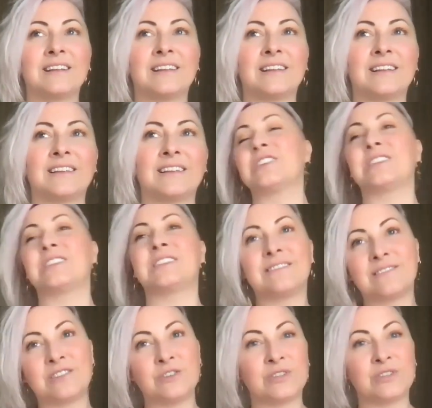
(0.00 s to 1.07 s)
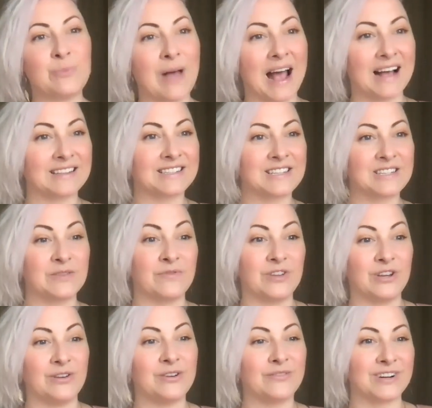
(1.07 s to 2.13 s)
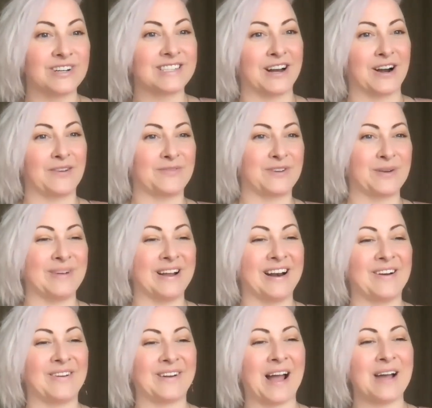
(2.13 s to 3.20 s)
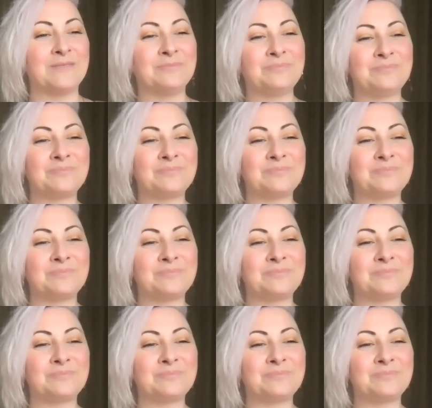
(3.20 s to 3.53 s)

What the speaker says: Let's just do some asks of the universe here for a minute, okay?